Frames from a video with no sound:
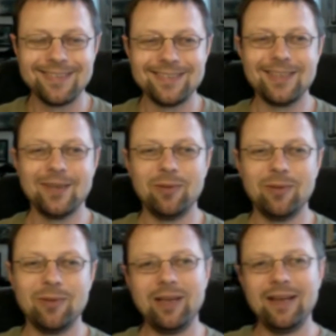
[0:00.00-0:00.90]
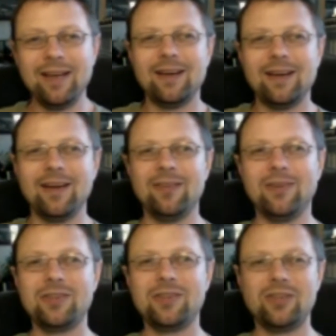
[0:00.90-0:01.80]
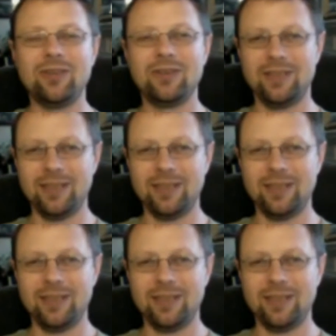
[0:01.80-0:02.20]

So many of the Qigong and